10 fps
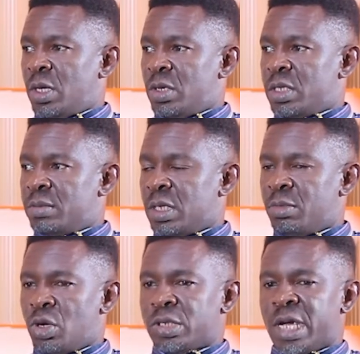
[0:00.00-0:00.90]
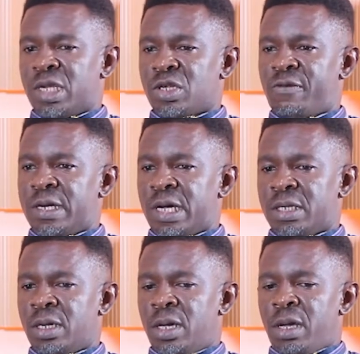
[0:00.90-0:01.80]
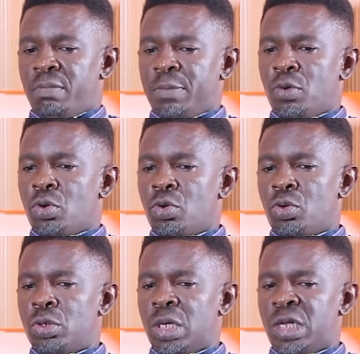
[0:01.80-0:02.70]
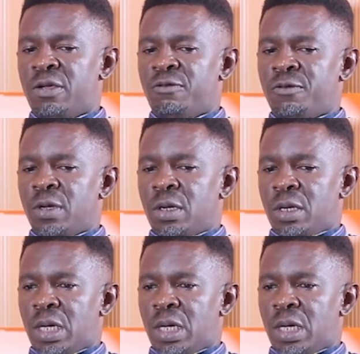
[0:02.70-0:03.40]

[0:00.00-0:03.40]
You understand what I'm saying? Because I discovered that people couldn't leave